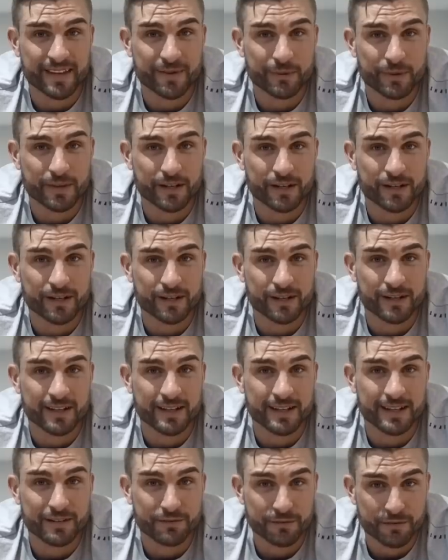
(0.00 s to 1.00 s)
We are
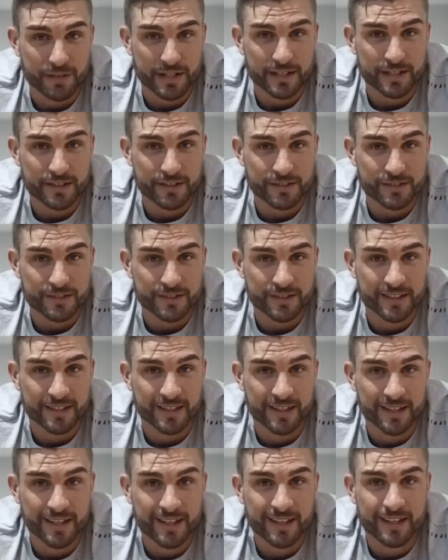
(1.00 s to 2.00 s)
in Vegas
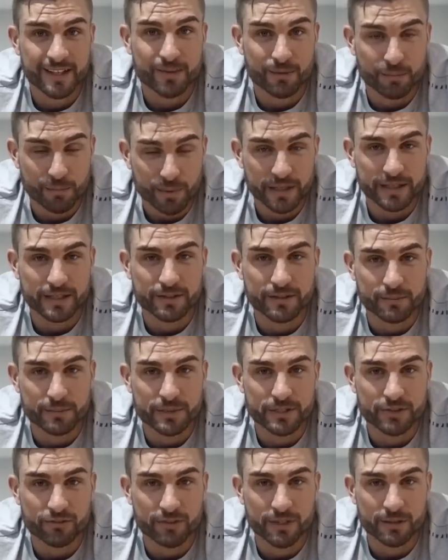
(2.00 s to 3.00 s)
competing at the
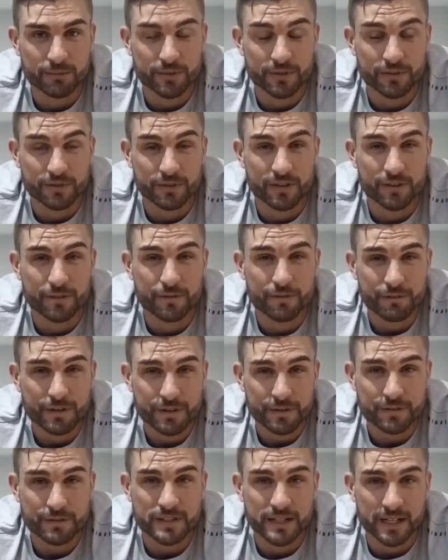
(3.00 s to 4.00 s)
Mr. Olympia for the
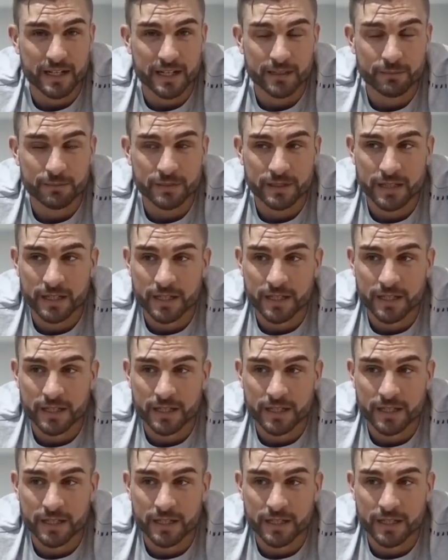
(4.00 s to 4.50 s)
5th time.